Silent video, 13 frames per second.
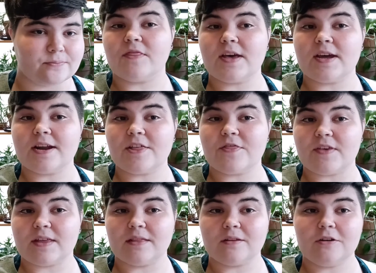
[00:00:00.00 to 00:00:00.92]
Then a
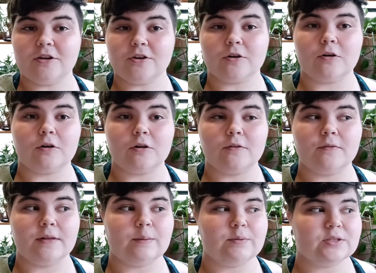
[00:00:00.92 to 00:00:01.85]
thin little girl
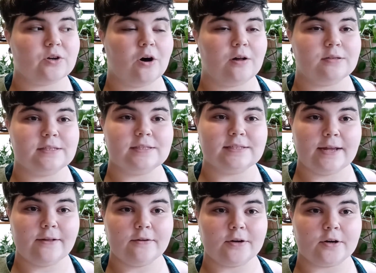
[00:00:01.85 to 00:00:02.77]
that was called
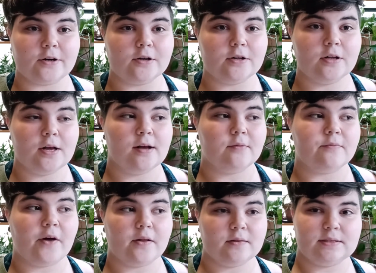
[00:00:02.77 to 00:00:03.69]
Snail Girl
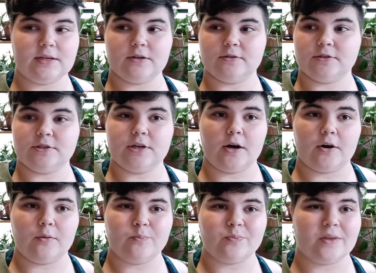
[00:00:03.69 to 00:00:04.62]
volunteered to
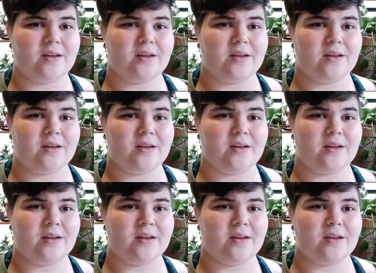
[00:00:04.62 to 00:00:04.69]
go,